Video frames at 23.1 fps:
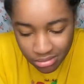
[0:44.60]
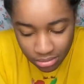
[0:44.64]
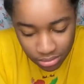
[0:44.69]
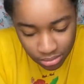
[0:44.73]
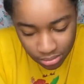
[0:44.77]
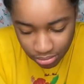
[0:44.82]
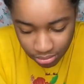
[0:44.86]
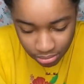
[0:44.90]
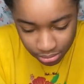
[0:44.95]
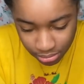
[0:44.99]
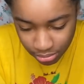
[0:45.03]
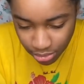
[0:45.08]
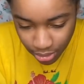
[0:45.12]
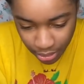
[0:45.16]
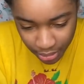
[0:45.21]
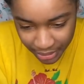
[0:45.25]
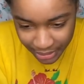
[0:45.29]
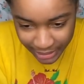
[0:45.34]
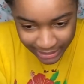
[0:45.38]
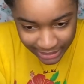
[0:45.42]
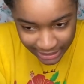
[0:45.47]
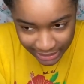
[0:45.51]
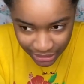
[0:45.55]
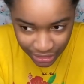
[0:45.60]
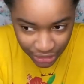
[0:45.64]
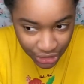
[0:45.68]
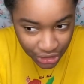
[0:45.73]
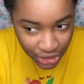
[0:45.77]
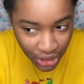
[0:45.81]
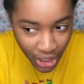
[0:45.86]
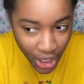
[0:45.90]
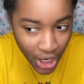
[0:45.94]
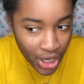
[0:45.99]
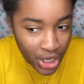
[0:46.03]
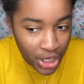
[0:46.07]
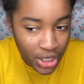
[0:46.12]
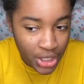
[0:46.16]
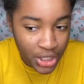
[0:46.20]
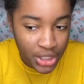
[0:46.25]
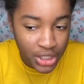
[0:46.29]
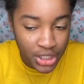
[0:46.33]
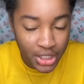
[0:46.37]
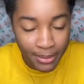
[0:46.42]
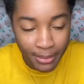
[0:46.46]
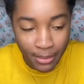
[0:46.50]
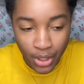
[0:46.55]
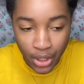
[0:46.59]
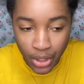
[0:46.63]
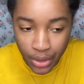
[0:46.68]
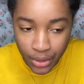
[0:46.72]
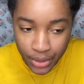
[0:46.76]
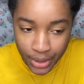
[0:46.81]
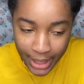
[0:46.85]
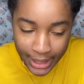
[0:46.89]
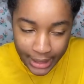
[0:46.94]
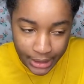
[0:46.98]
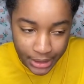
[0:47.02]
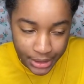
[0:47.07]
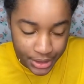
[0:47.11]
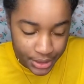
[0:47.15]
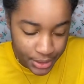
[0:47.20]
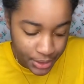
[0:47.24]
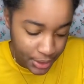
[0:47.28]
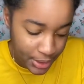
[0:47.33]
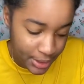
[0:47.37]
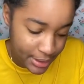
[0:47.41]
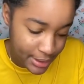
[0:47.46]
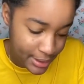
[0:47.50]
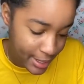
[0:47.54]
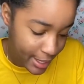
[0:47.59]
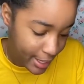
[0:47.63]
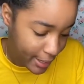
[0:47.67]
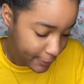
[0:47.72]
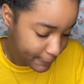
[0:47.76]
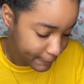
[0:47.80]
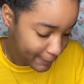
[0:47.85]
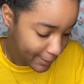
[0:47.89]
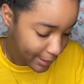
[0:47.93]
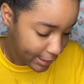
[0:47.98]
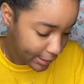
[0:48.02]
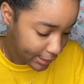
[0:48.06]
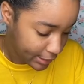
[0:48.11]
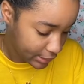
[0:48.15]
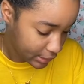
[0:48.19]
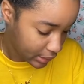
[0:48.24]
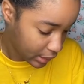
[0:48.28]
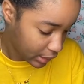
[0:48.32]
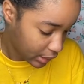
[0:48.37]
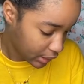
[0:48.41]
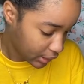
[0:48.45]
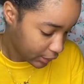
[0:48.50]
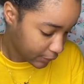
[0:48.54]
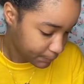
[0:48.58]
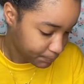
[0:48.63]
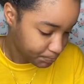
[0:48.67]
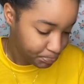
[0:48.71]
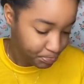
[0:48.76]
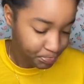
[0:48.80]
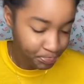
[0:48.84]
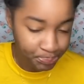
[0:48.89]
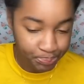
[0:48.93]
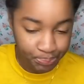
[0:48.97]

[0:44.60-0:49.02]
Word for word: boring-ish so i'm gonna go down a story time and um